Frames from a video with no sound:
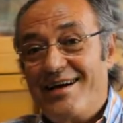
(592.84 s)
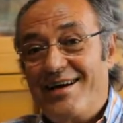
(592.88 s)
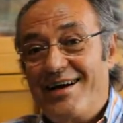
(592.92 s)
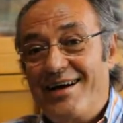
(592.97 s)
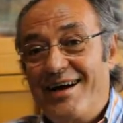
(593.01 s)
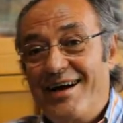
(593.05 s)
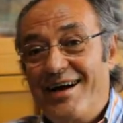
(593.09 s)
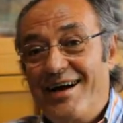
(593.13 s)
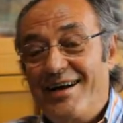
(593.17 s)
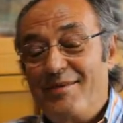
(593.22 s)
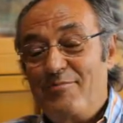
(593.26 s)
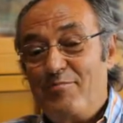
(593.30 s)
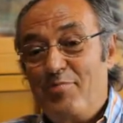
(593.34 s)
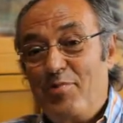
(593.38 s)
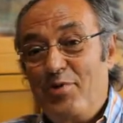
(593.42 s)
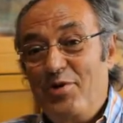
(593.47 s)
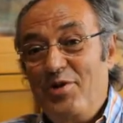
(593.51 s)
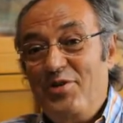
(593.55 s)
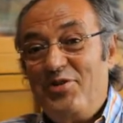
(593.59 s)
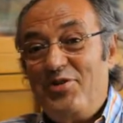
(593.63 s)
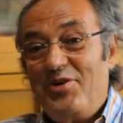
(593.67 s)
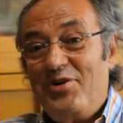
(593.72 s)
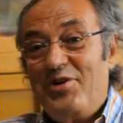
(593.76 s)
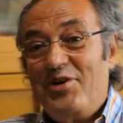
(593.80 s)
and
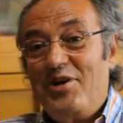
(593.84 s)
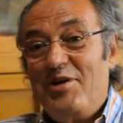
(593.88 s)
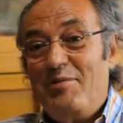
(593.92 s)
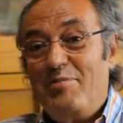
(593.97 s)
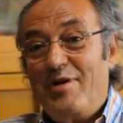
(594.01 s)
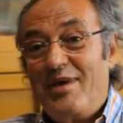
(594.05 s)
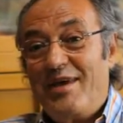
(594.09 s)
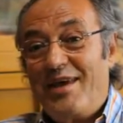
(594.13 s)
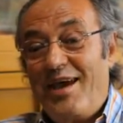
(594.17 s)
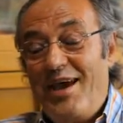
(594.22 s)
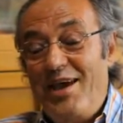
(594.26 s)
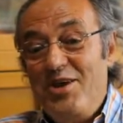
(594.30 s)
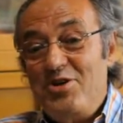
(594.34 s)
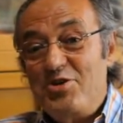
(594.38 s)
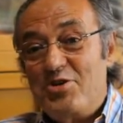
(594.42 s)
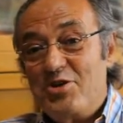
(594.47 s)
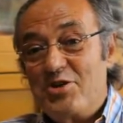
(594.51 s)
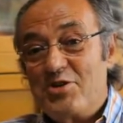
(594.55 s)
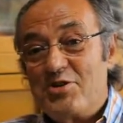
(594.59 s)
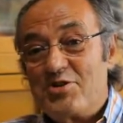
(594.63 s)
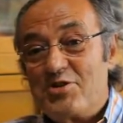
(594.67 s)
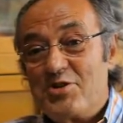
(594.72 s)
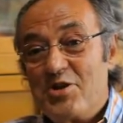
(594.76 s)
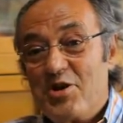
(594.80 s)
political
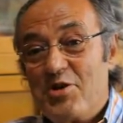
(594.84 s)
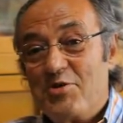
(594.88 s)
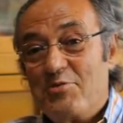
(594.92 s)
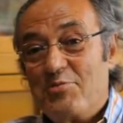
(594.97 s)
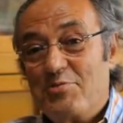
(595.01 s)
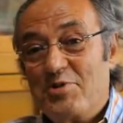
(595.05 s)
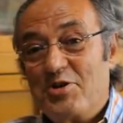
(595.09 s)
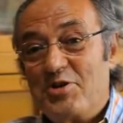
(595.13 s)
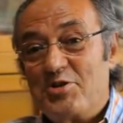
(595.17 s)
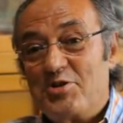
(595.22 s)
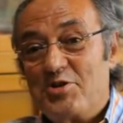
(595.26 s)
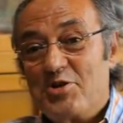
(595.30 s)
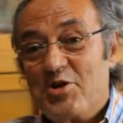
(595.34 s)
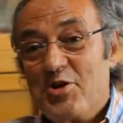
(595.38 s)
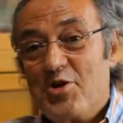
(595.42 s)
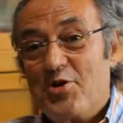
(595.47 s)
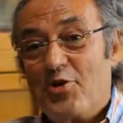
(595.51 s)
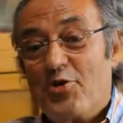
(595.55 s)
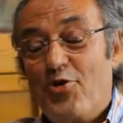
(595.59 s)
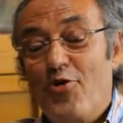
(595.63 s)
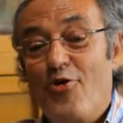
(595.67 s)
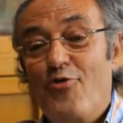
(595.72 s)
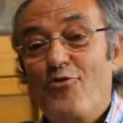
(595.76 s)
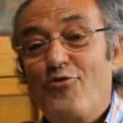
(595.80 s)
implications which
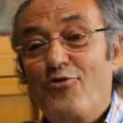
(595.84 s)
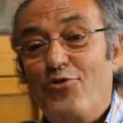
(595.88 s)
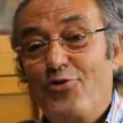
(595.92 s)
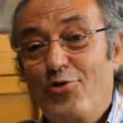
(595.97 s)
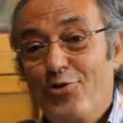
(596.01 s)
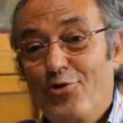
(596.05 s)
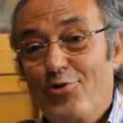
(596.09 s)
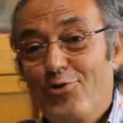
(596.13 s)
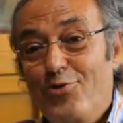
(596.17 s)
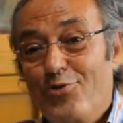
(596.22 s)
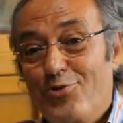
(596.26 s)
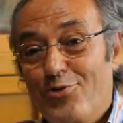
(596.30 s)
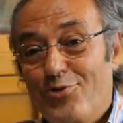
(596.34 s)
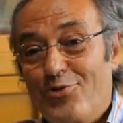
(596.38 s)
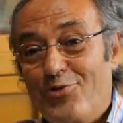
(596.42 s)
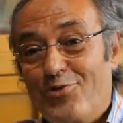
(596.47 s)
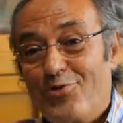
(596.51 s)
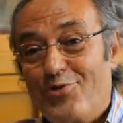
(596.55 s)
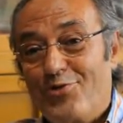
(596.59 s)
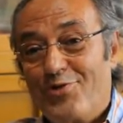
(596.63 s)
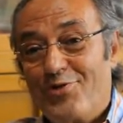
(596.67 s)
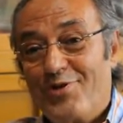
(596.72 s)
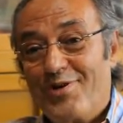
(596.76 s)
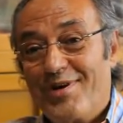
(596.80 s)
confuse